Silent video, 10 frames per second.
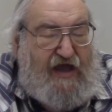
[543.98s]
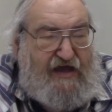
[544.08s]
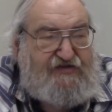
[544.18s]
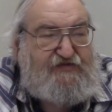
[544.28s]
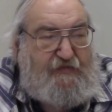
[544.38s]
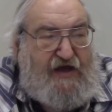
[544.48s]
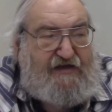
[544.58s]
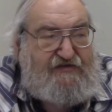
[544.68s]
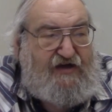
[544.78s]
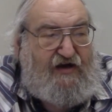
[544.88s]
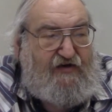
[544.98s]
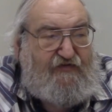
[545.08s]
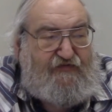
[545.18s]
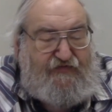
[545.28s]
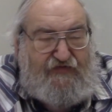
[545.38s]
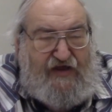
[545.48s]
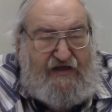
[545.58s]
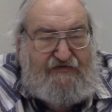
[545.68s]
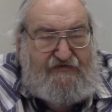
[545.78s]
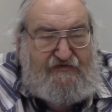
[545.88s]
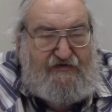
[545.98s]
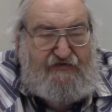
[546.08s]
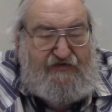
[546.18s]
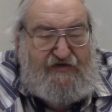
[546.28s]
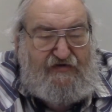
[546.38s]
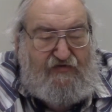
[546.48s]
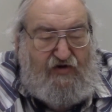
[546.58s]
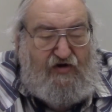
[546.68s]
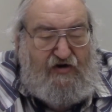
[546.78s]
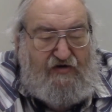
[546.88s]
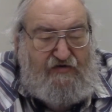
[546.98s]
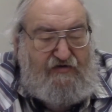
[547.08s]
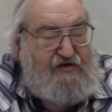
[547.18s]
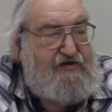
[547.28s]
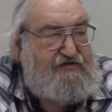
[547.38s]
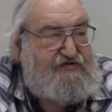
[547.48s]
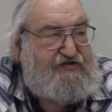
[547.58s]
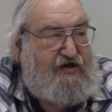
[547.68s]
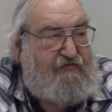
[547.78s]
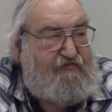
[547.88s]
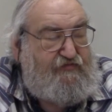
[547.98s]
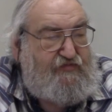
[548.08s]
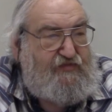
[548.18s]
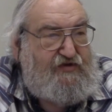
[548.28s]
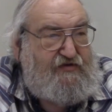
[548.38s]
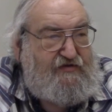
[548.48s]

aspect of that there are some